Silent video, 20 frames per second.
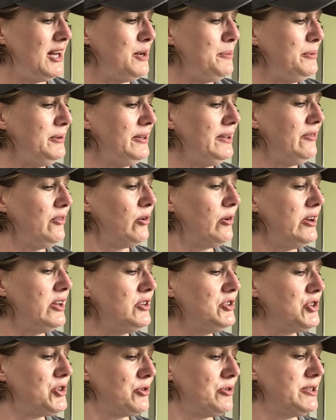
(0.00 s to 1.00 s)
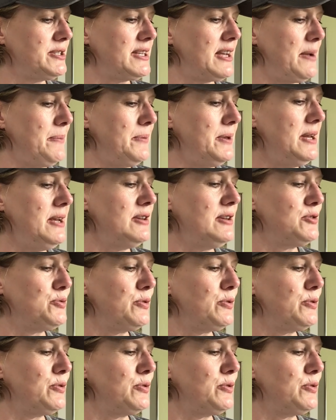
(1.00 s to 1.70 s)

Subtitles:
I believe her insurance company is